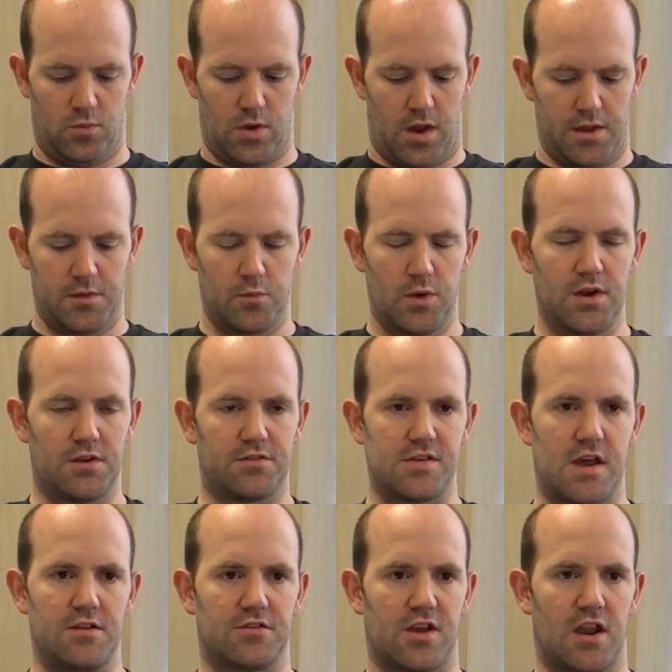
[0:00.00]
I think Windows
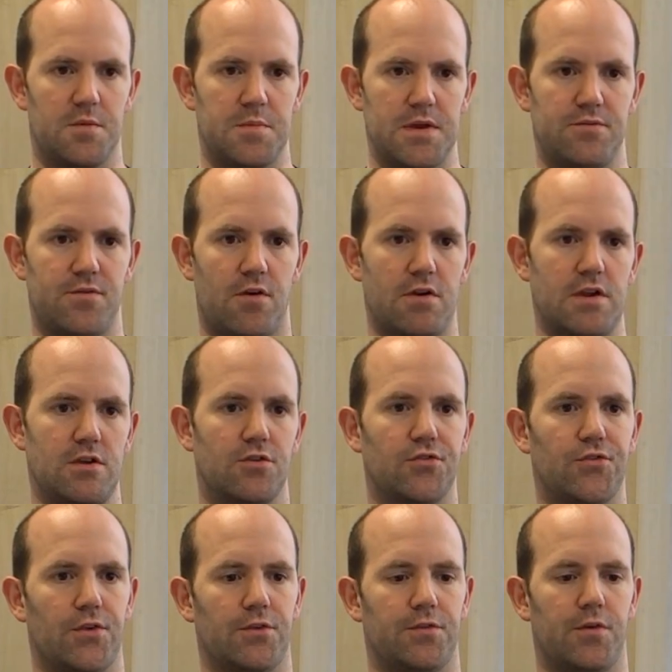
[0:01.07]
10 is going to be very
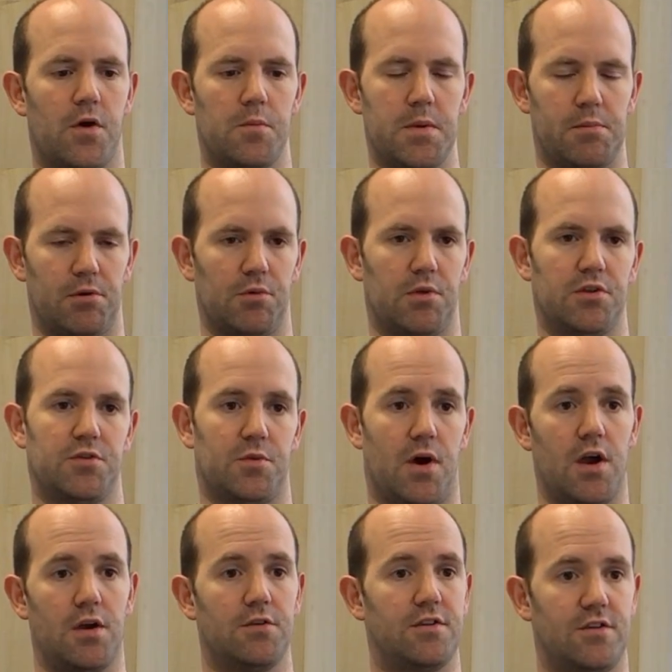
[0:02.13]
useful for people who want to do
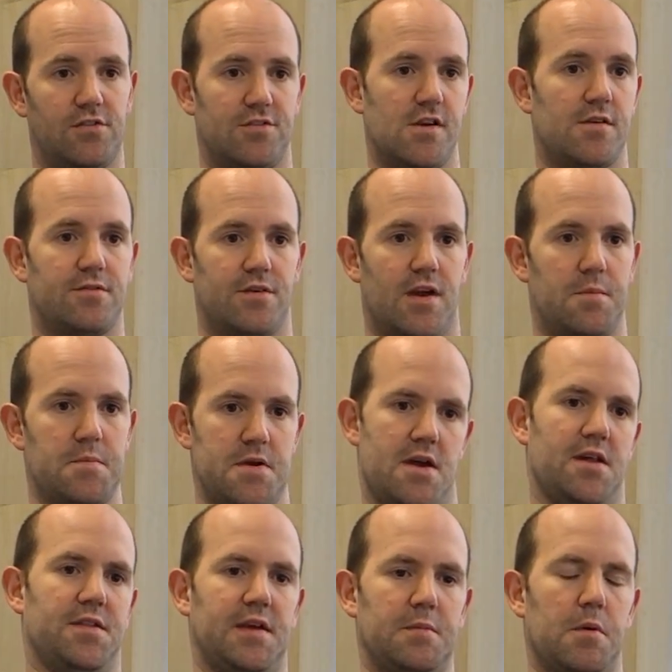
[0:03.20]
IoT stuff. I mean, I
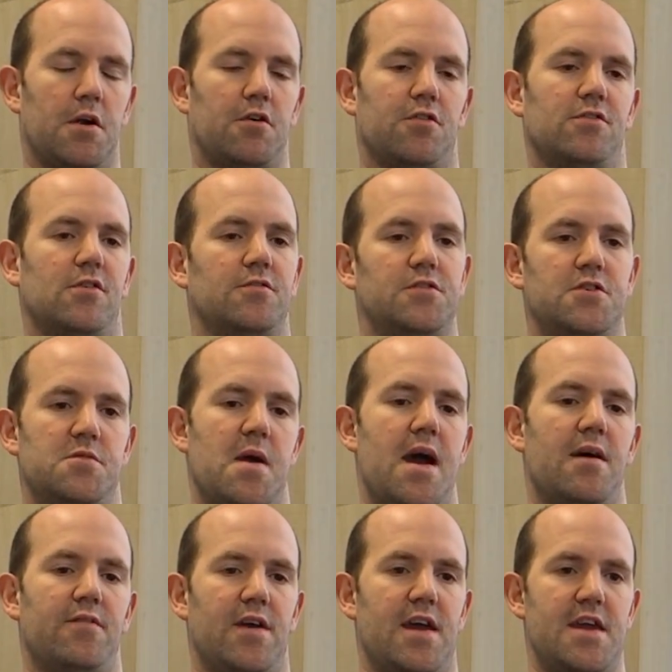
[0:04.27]
think Microsoft do
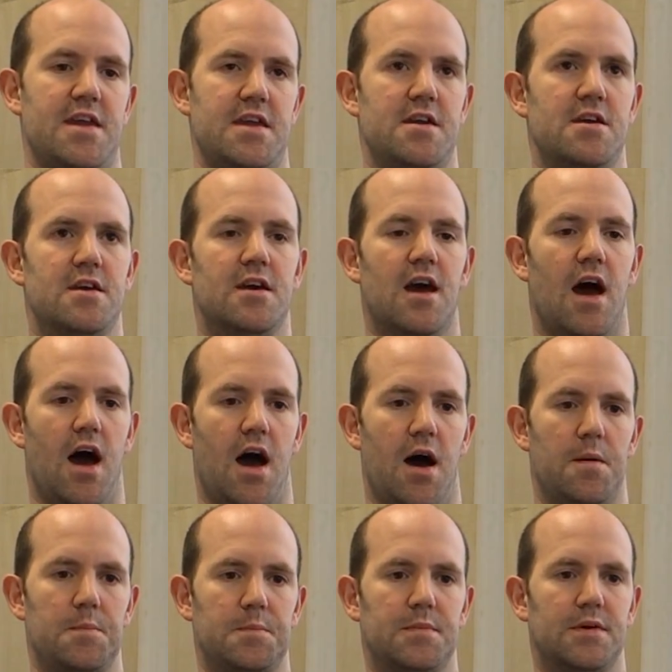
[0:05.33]
have a
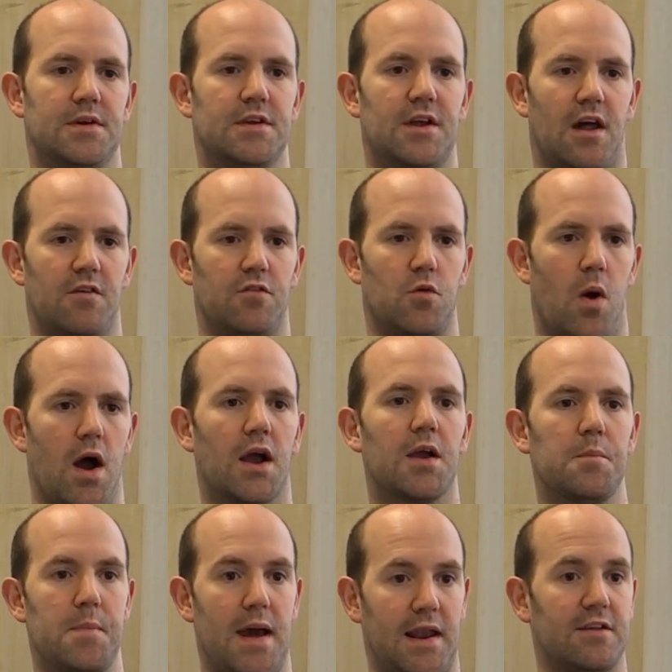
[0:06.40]
um, kind of quite a
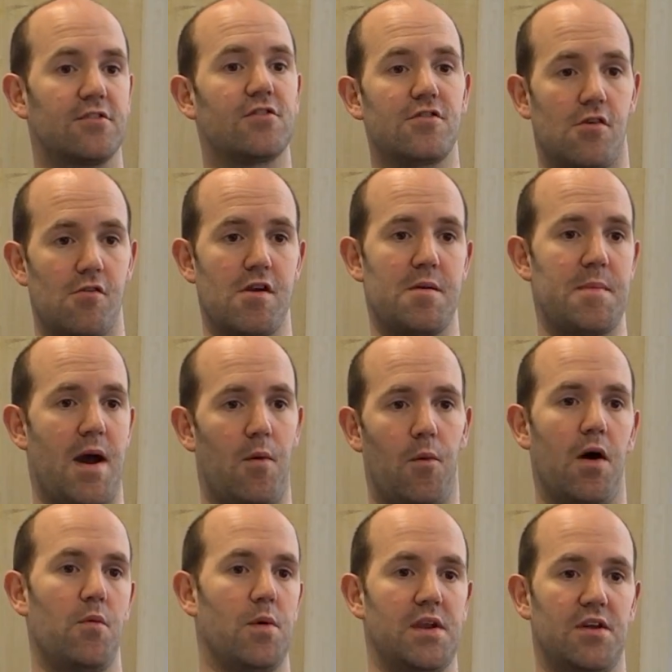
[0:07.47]
compelling story about
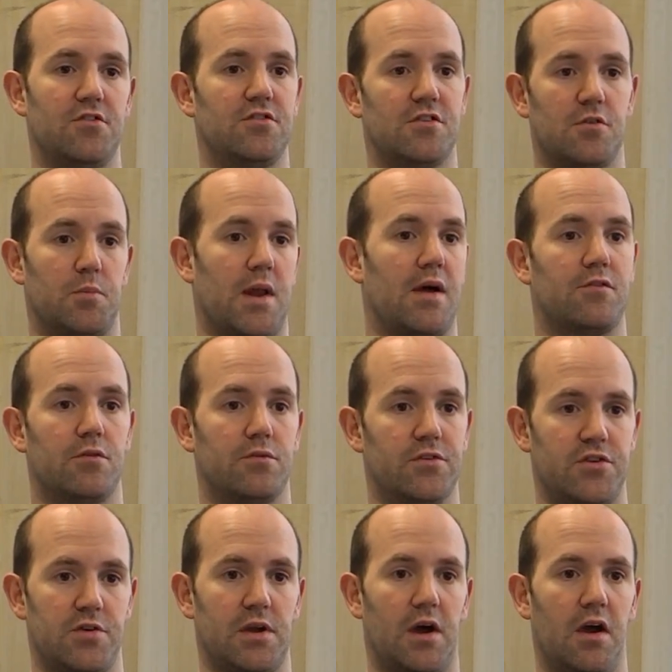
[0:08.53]
why Windows is a good platform for
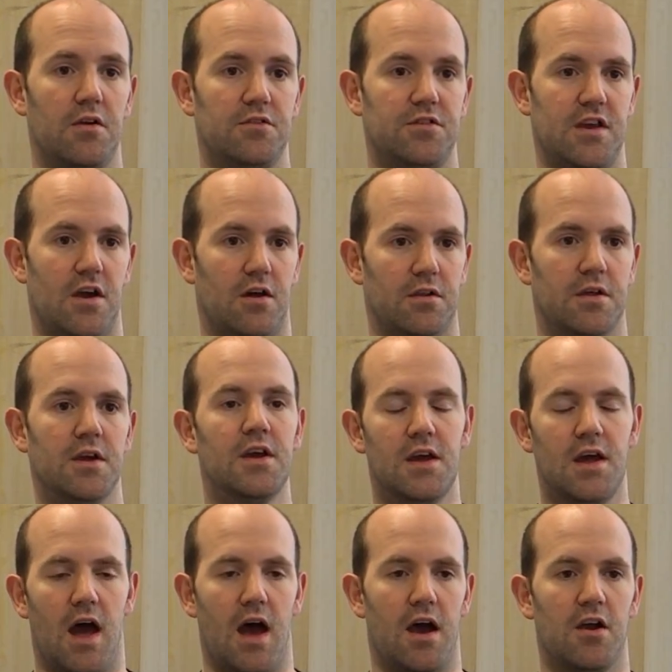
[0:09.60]
doing IoT on.
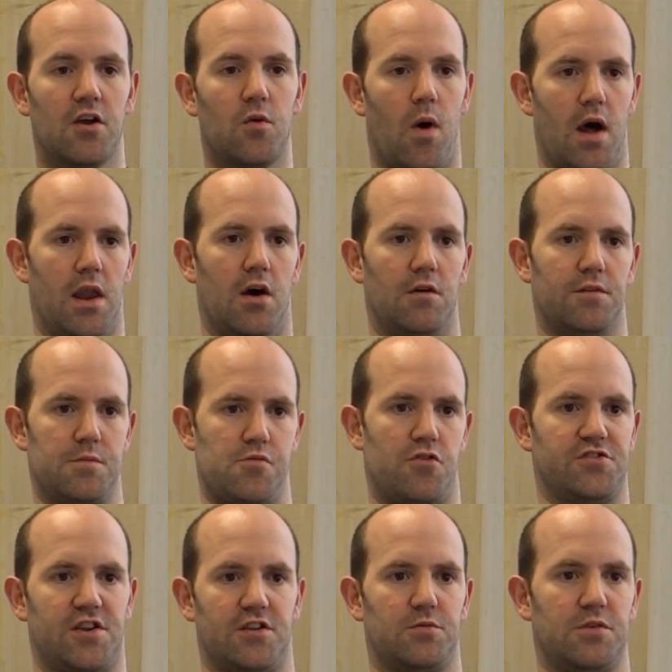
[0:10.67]
Uh, quite a lot of the
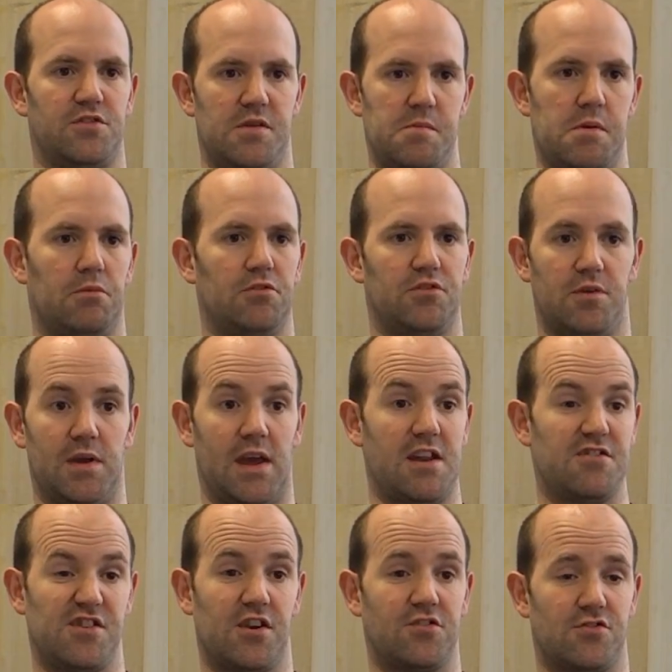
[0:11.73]
projects we see people doing,
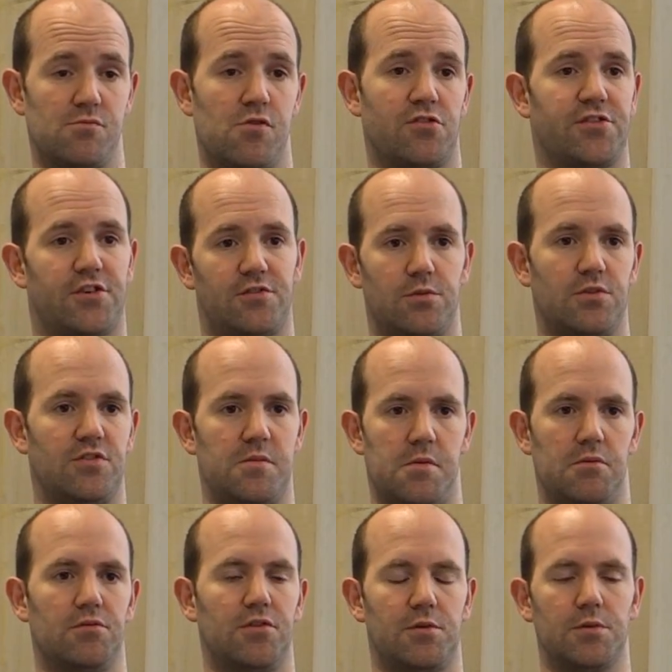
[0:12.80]
educational projects we see
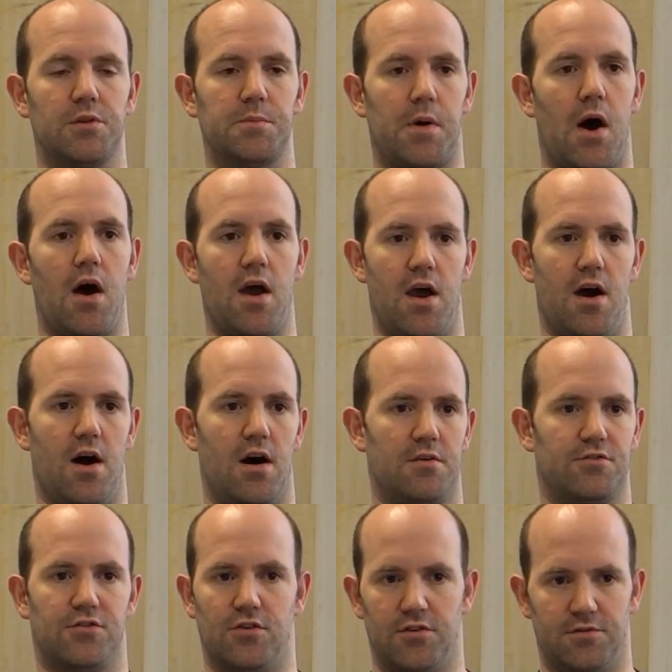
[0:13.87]
people doing with the Pi are
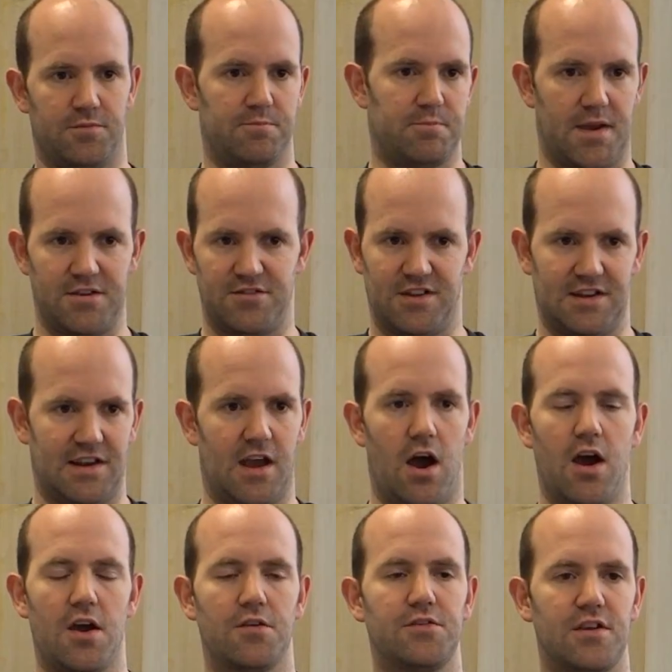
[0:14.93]
sort of basically
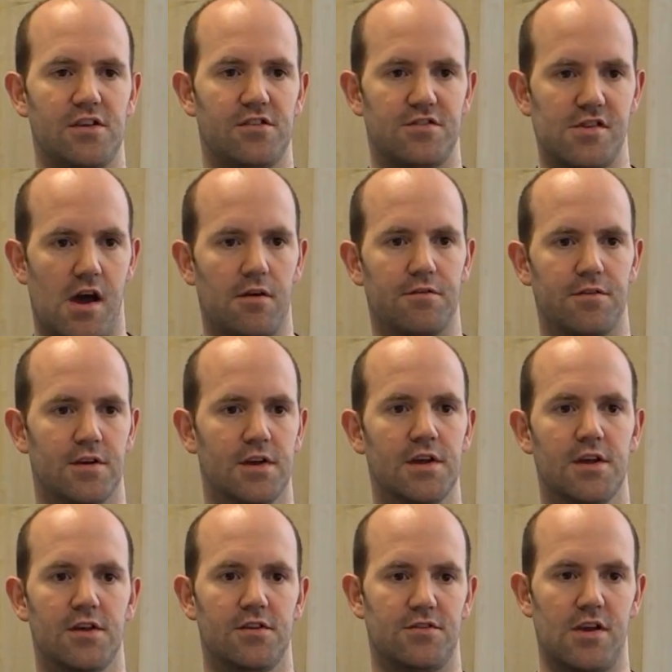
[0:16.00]
IoT stuff.
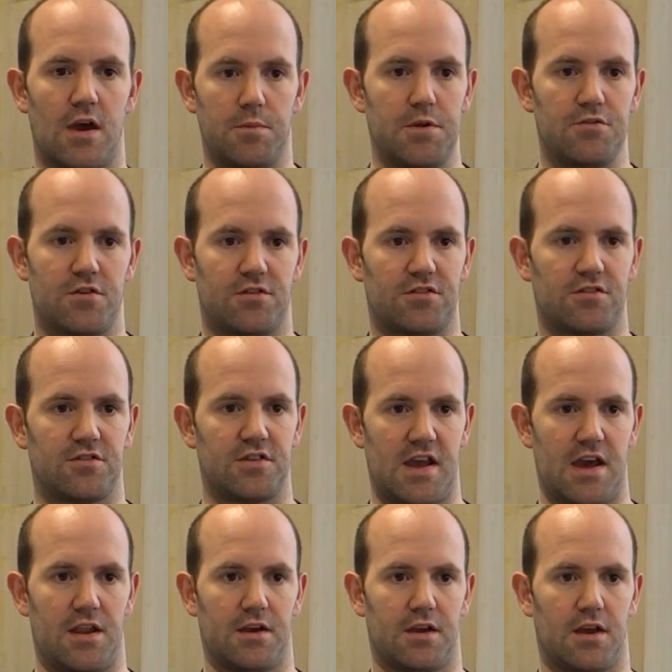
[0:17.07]
So yeah, it'll be interesting to see
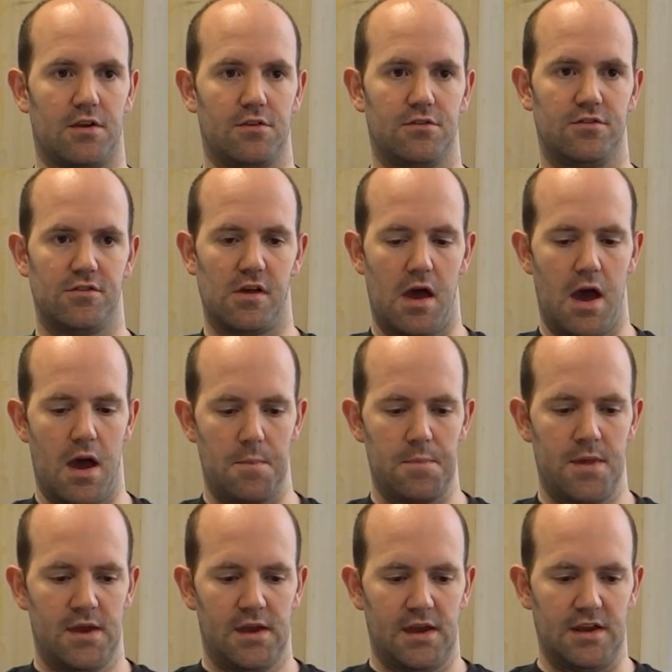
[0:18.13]
how it goes. Um,
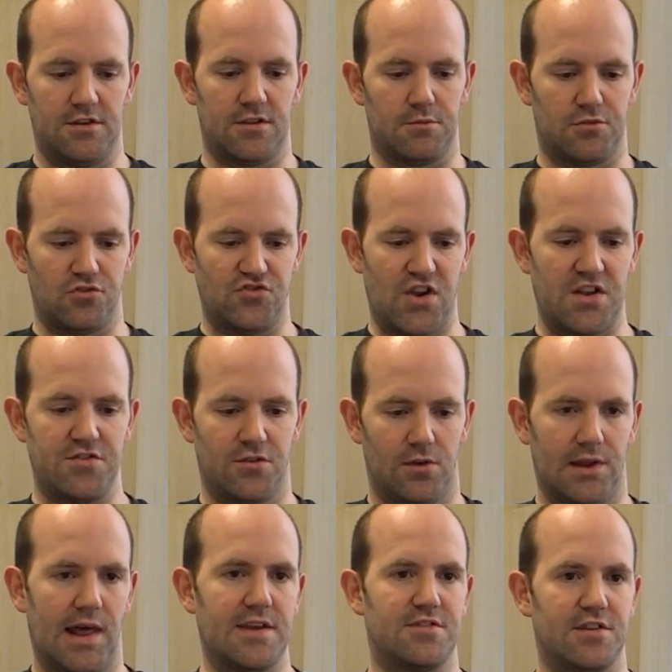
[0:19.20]
in terms of
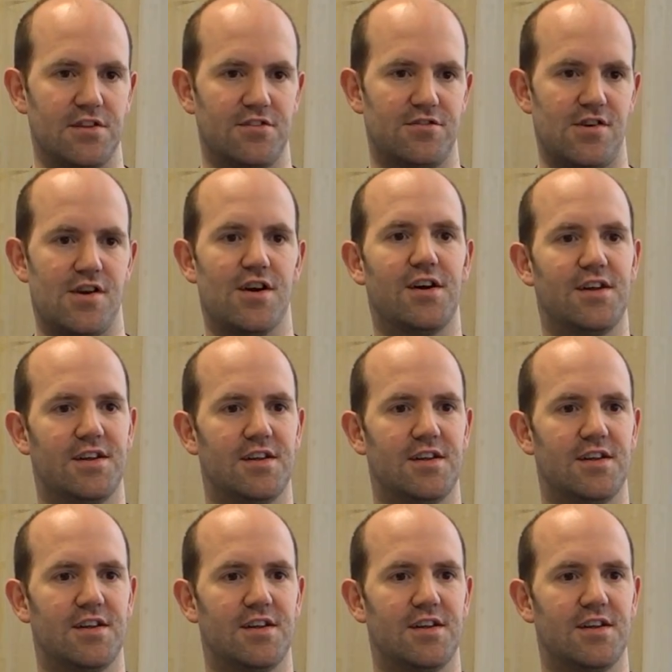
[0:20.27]
schedule, later this year,